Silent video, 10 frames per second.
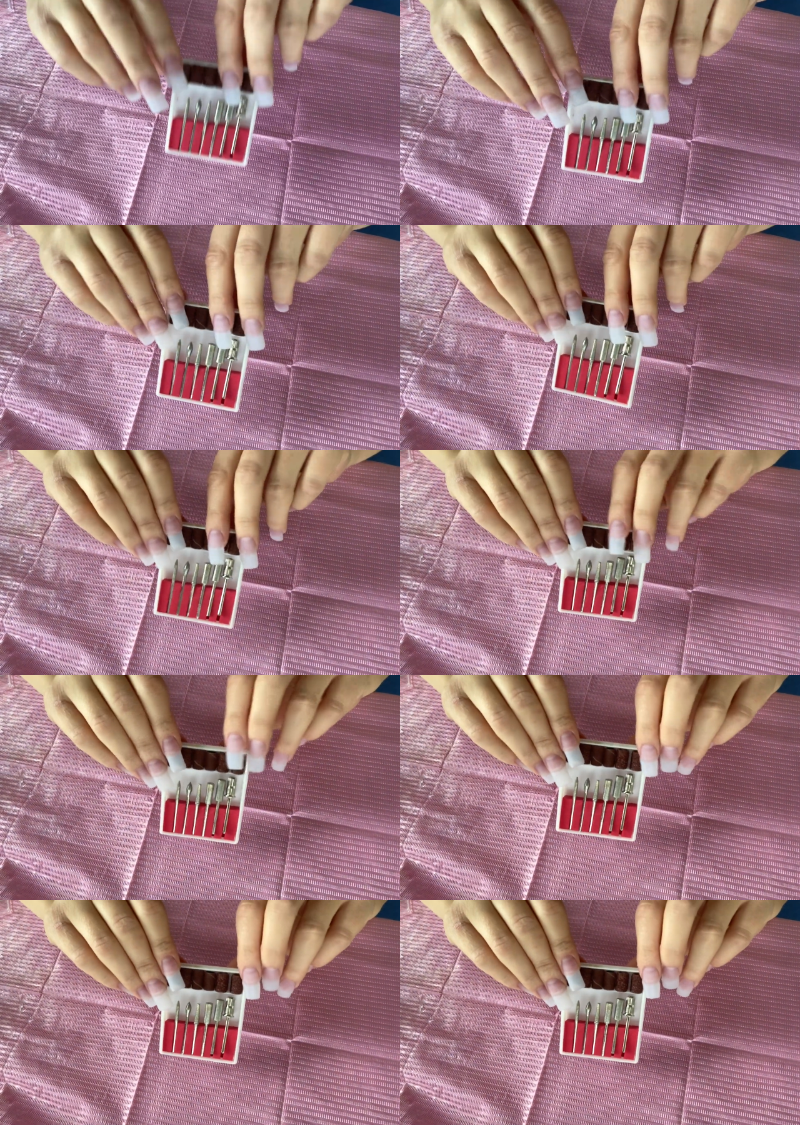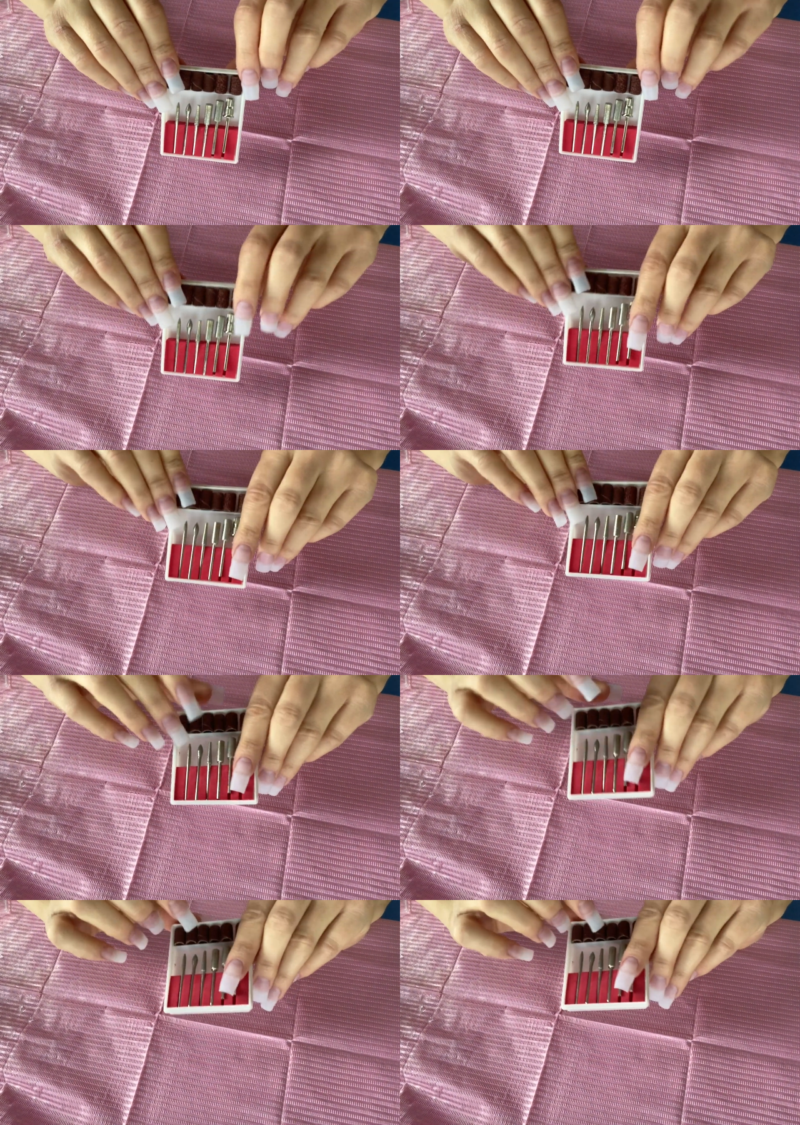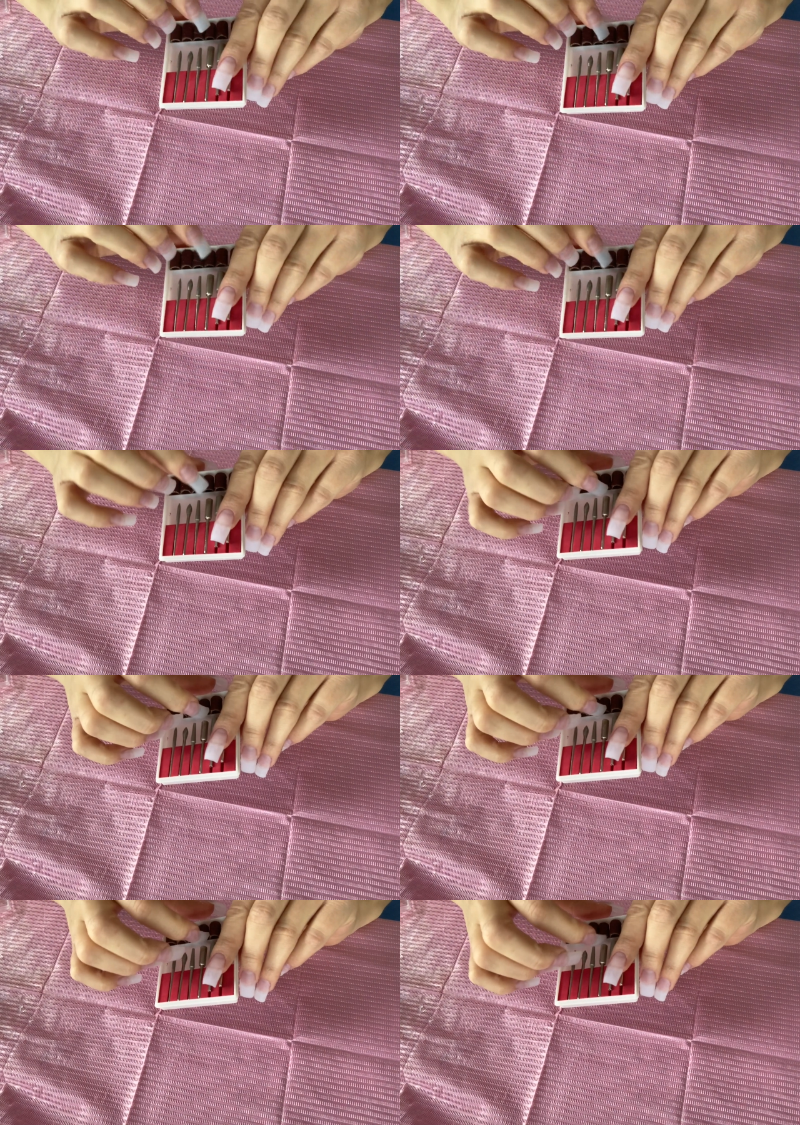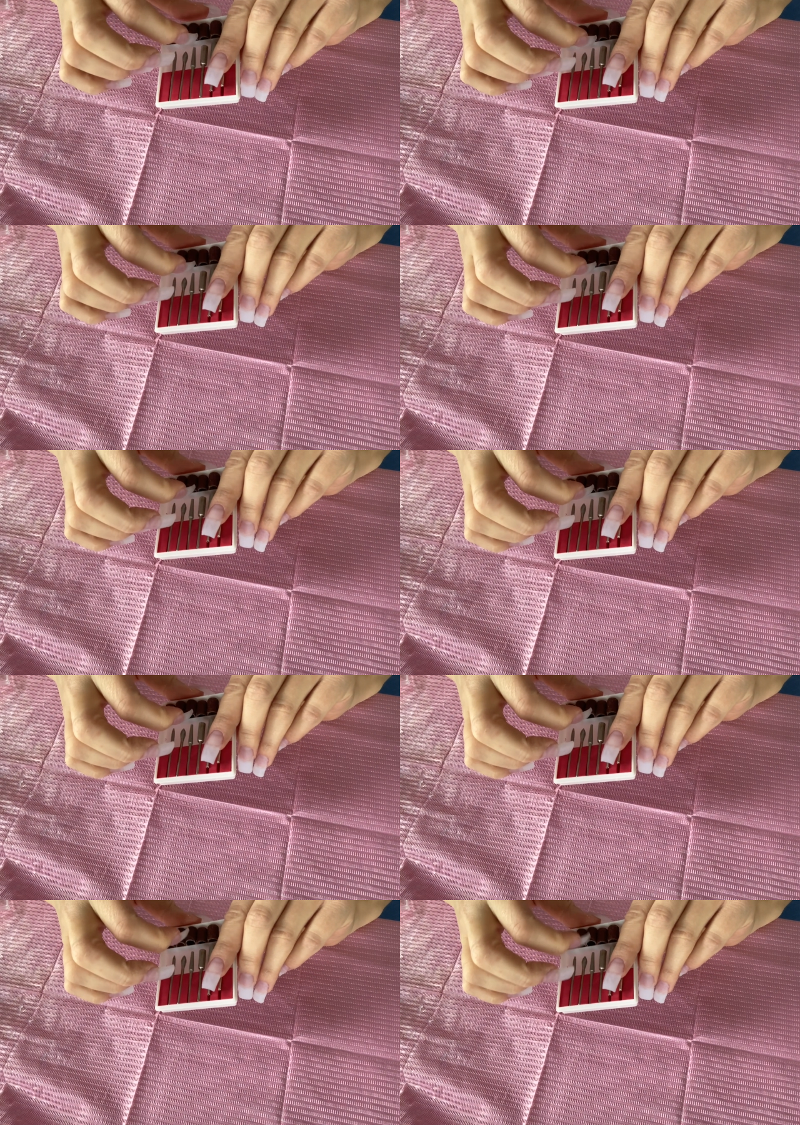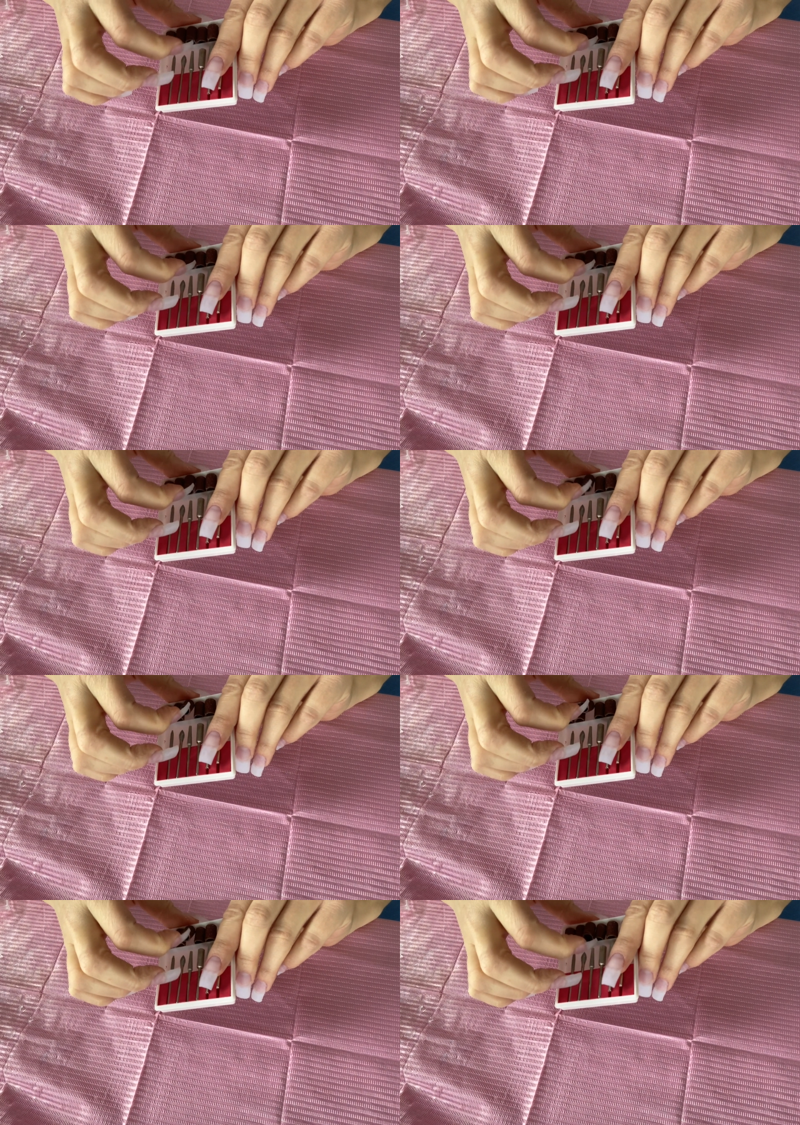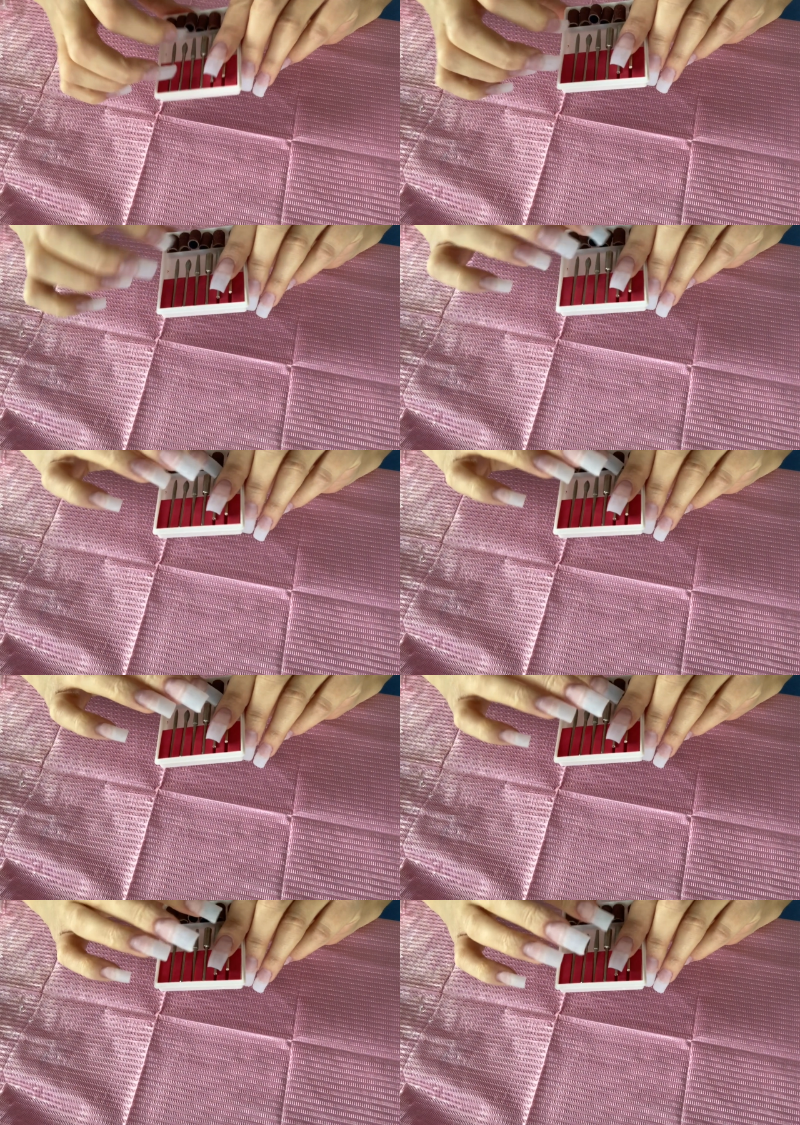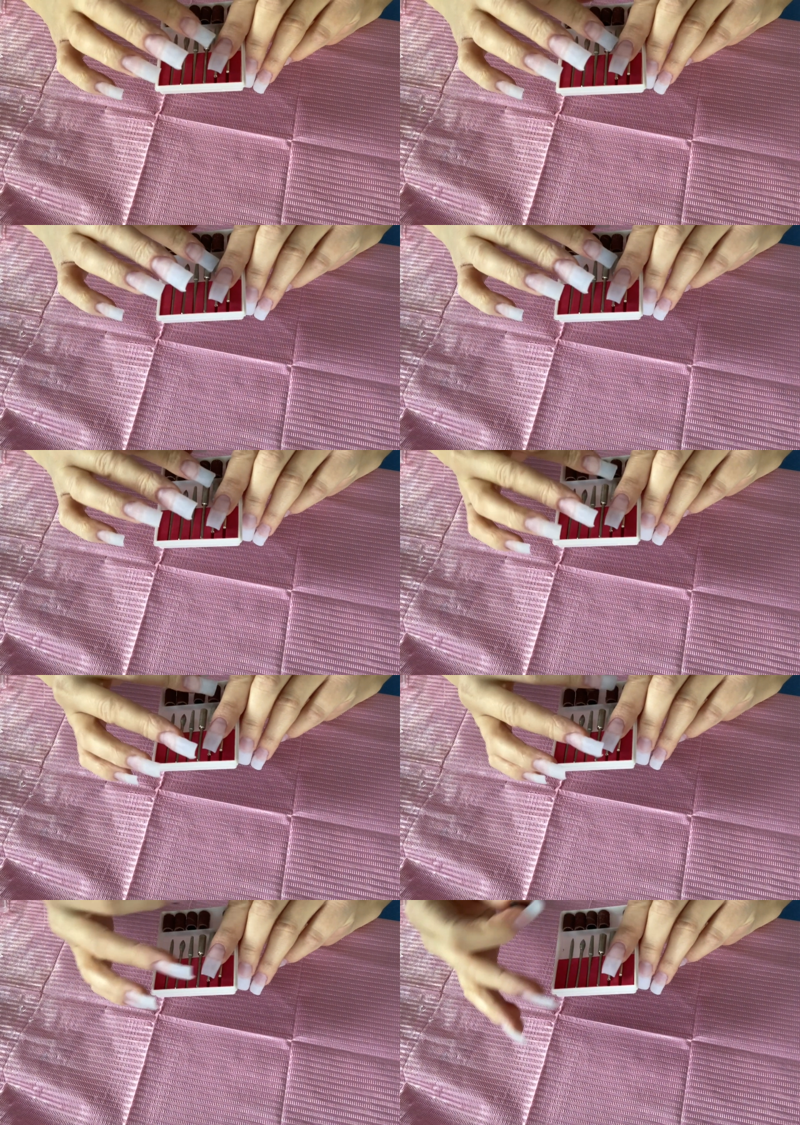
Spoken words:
Nobody's mouth can be seen.